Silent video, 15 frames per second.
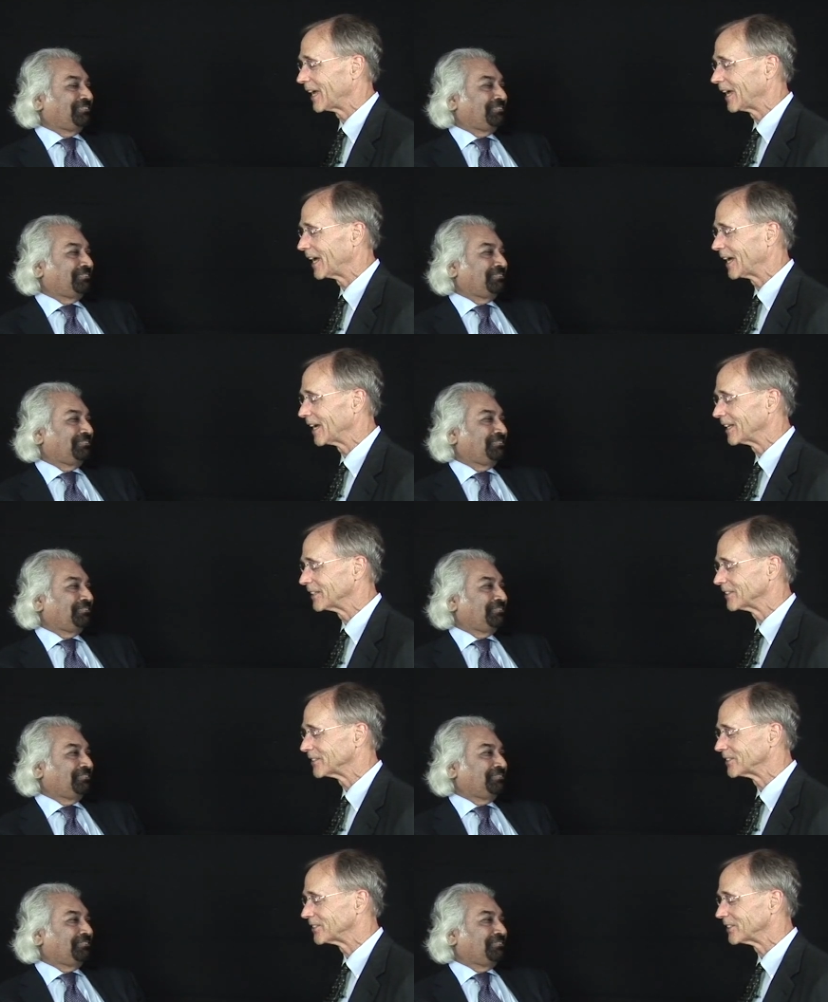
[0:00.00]

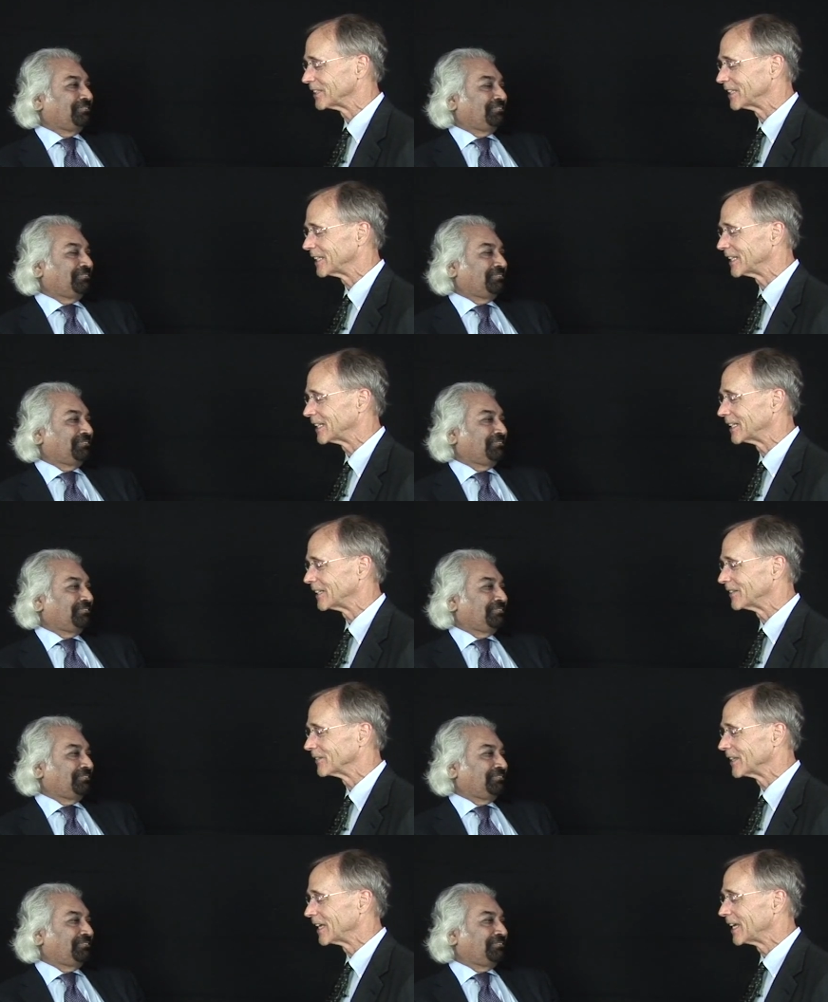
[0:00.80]
Speaker 1: And
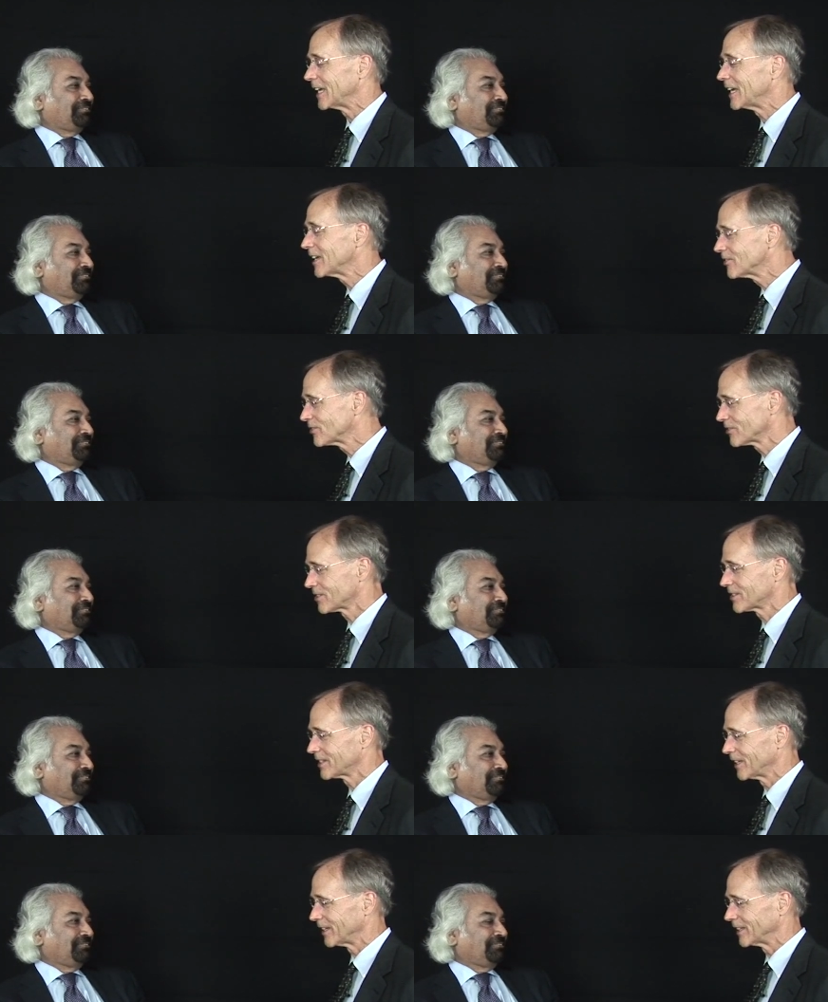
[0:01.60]
uh,
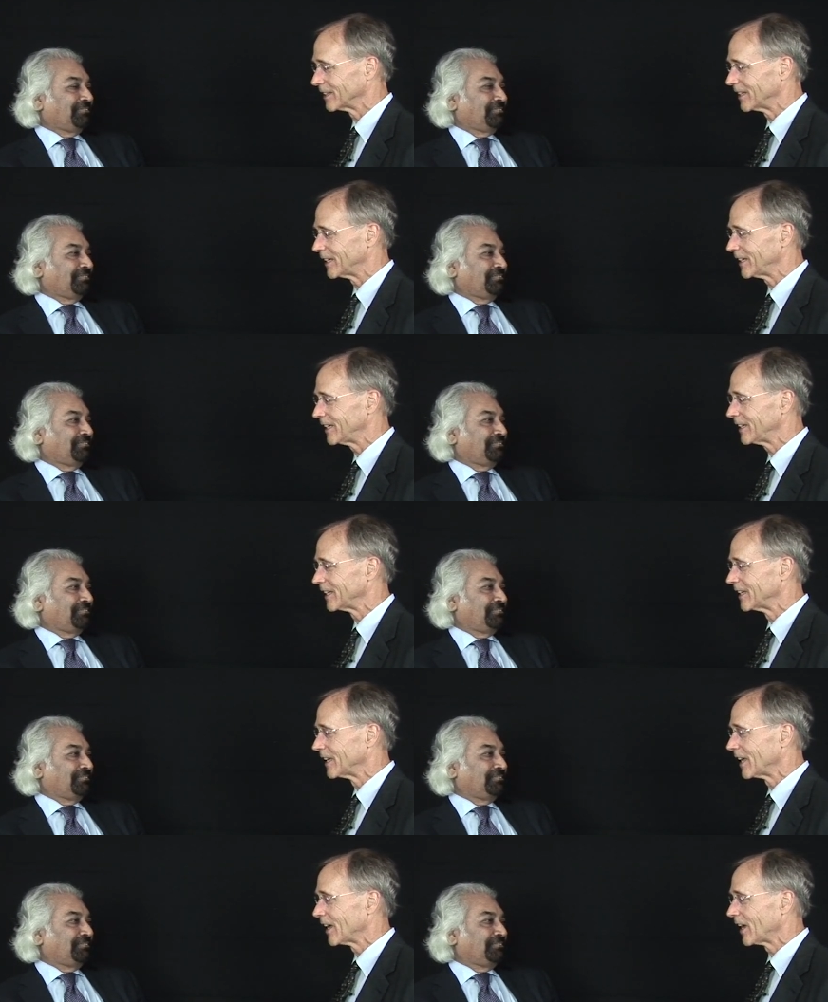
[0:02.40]
interestingly,
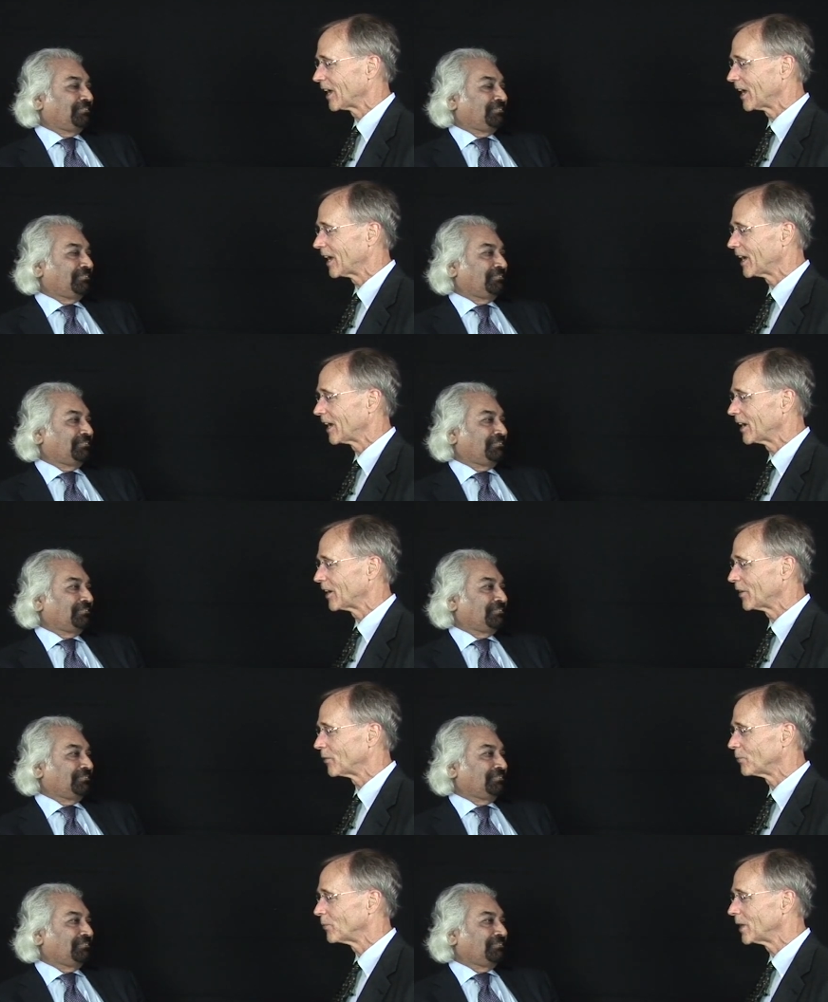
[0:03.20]

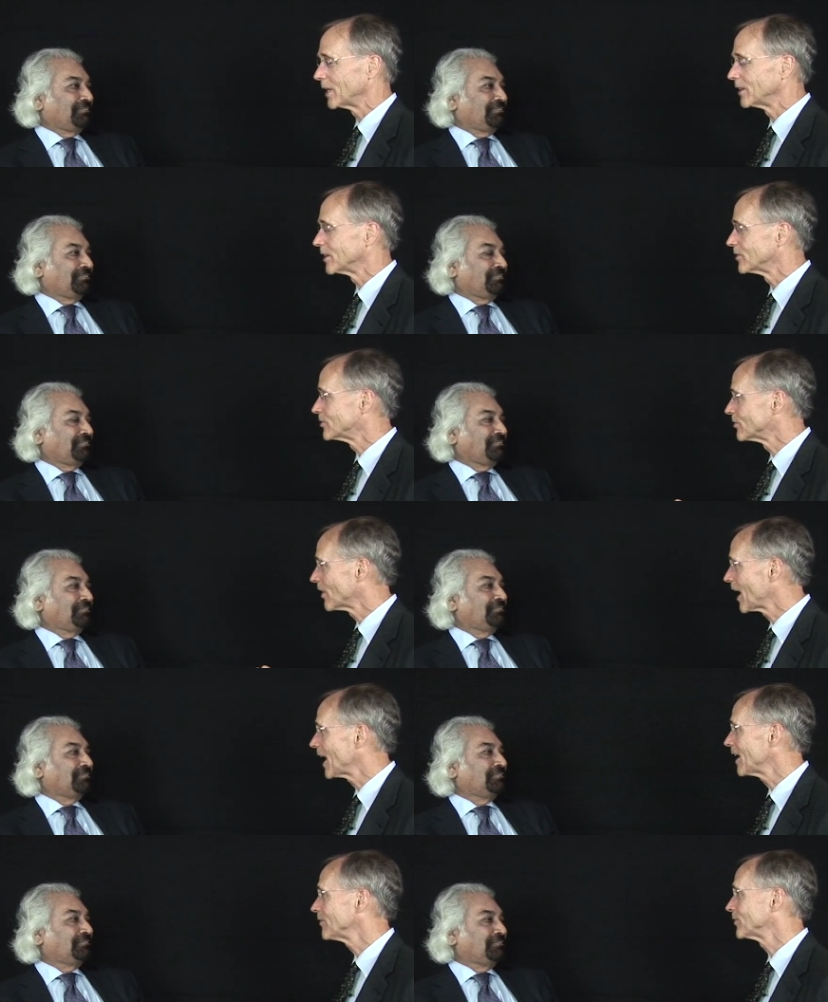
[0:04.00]
uh, when the
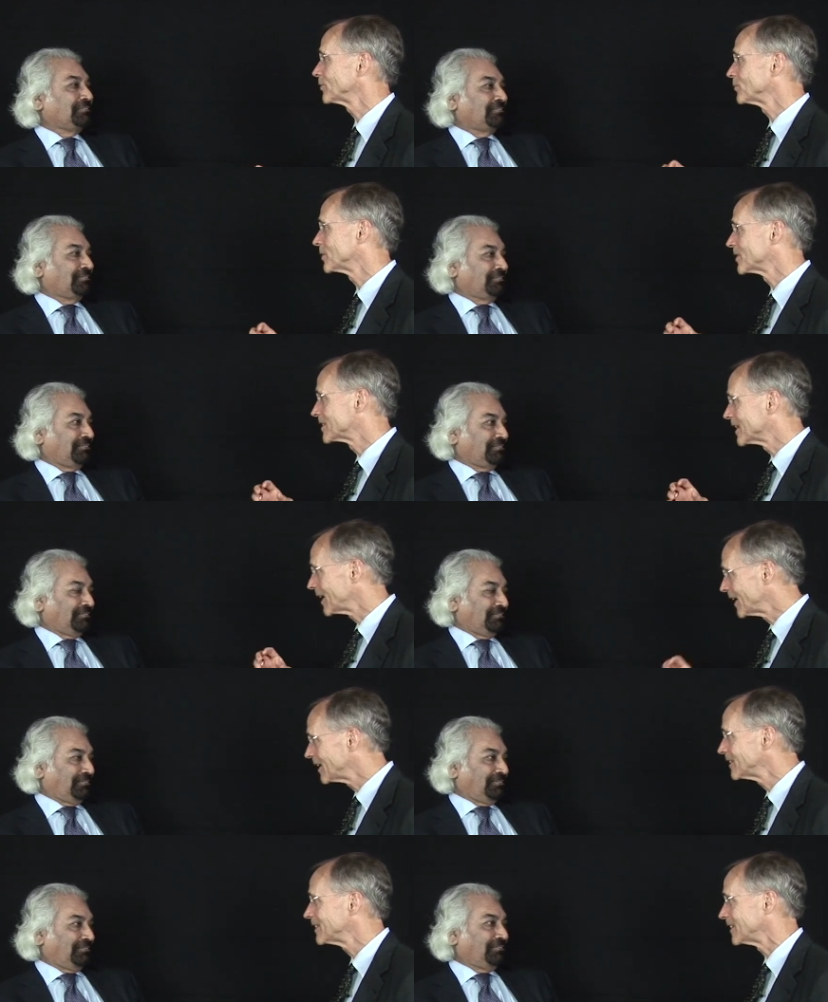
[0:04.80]
draft was
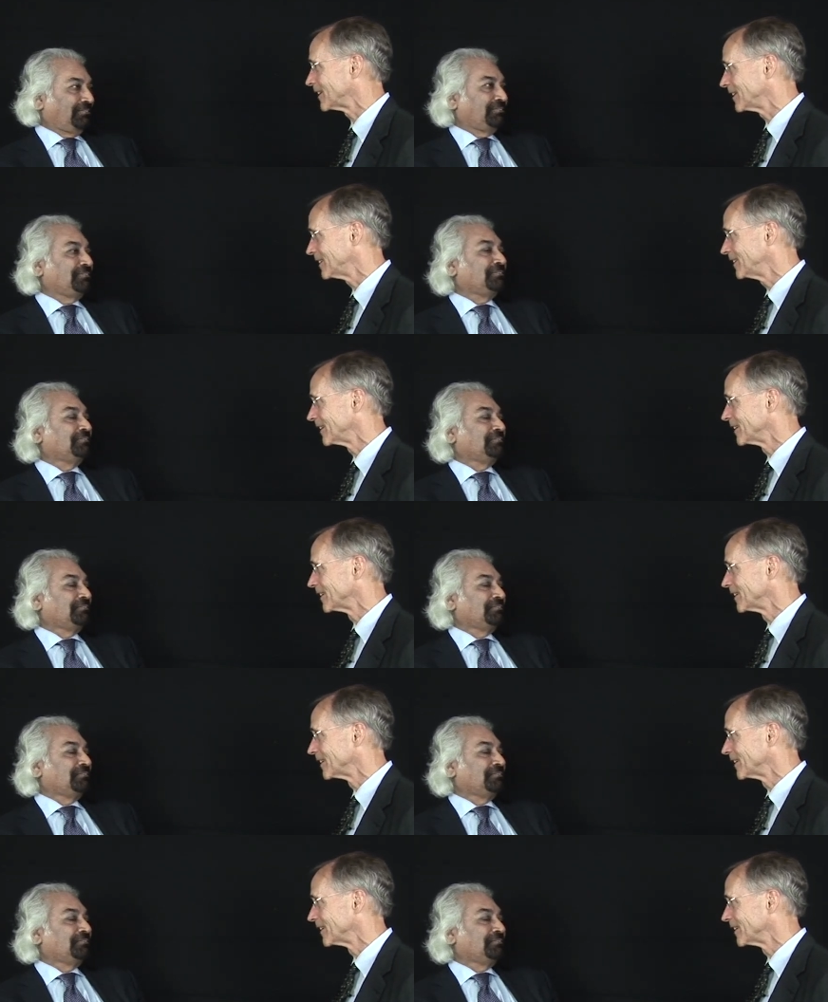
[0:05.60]
ended,